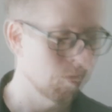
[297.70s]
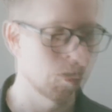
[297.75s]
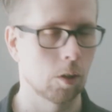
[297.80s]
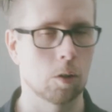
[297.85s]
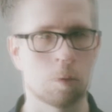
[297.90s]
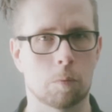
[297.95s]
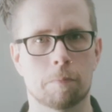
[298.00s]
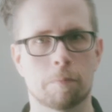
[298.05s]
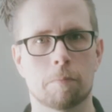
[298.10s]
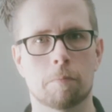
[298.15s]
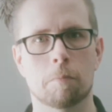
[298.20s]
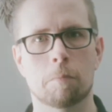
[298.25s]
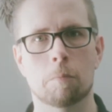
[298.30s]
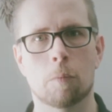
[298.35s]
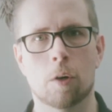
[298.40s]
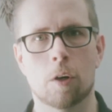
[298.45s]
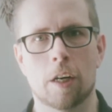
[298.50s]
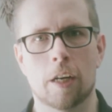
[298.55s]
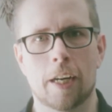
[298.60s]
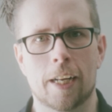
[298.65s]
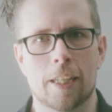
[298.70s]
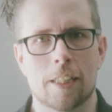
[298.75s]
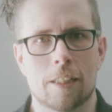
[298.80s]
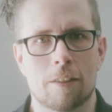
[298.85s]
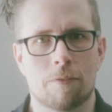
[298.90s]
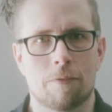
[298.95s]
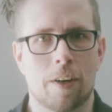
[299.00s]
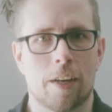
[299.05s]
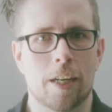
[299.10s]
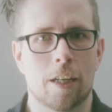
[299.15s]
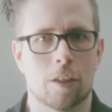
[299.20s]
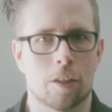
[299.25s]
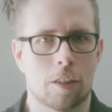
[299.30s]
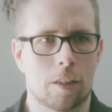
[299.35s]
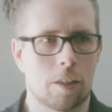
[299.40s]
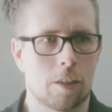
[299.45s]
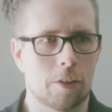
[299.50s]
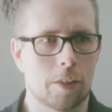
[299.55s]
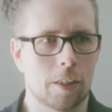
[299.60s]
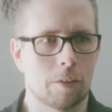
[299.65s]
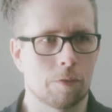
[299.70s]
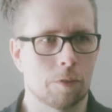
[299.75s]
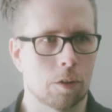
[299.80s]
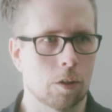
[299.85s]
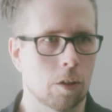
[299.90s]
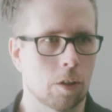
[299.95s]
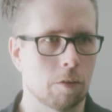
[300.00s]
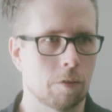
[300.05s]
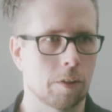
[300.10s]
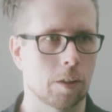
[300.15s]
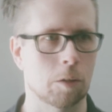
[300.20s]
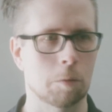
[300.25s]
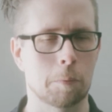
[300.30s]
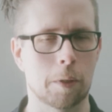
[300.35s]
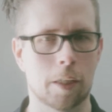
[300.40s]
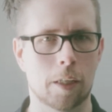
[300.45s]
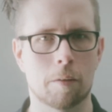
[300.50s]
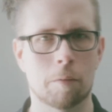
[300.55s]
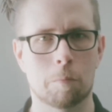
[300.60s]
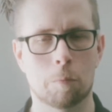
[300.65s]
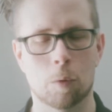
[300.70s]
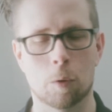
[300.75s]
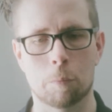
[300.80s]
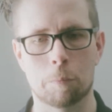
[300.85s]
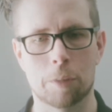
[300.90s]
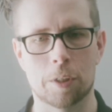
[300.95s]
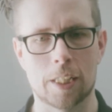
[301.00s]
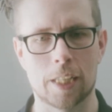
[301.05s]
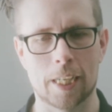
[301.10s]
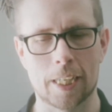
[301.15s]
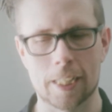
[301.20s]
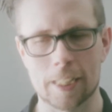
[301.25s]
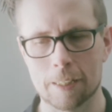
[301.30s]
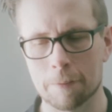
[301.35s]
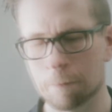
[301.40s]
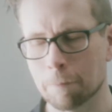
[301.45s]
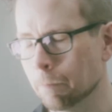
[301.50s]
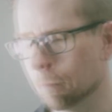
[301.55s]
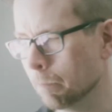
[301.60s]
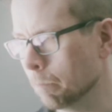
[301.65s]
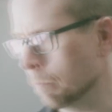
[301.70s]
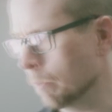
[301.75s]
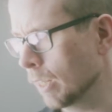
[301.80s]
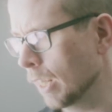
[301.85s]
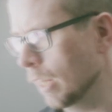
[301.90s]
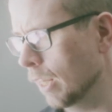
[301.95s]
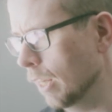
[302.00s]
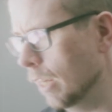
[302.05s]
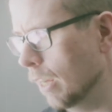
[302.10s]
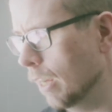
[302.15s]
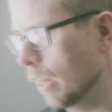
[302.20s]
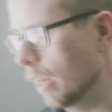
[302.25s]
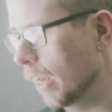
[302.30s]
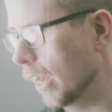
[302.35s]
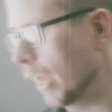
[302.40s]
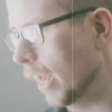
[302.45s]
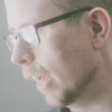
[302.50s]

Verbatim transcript: oh, more or less fine art street photography to be more precise. Uh,